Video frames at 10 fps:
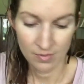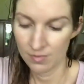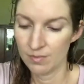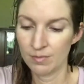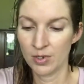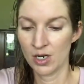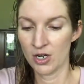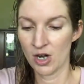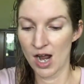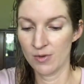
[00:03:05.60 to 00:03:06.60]
put it on
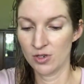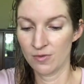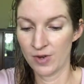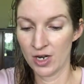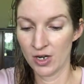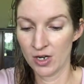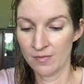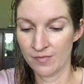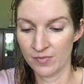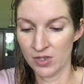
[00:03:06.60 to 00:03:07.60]
your eye with your finger,
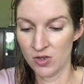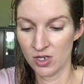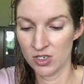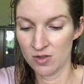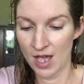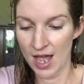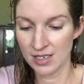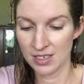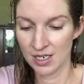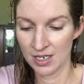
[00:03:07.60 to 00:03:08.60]
you can do
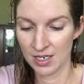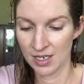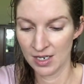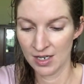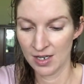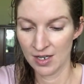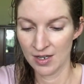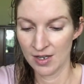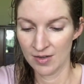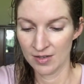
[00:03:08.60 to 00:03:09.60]
that.
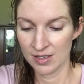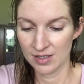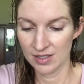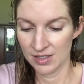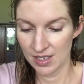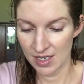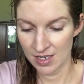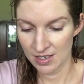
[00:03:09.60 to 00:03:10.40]
Let's see.